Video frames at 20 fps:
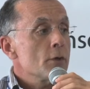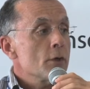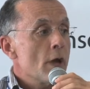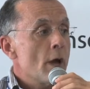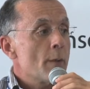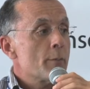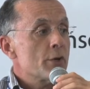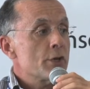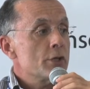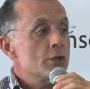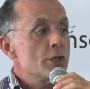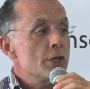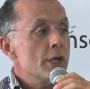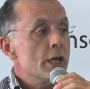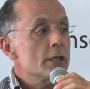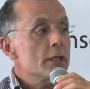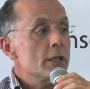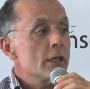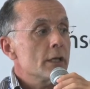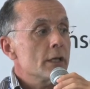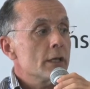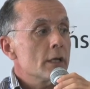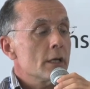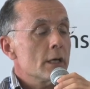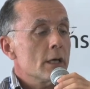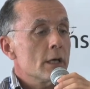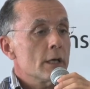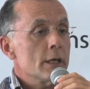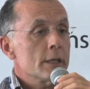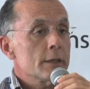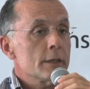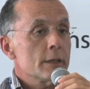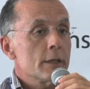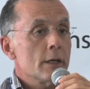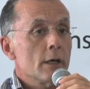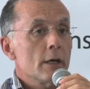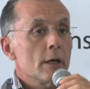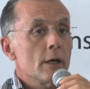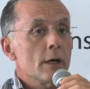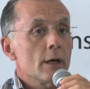appreciating and
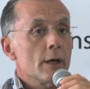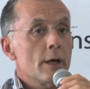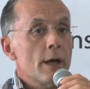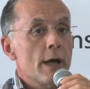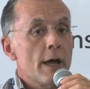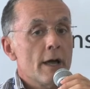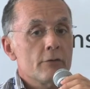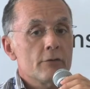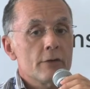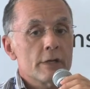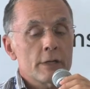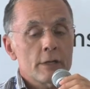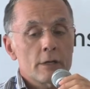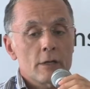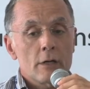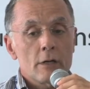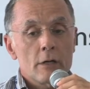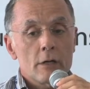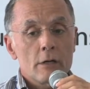uh, having,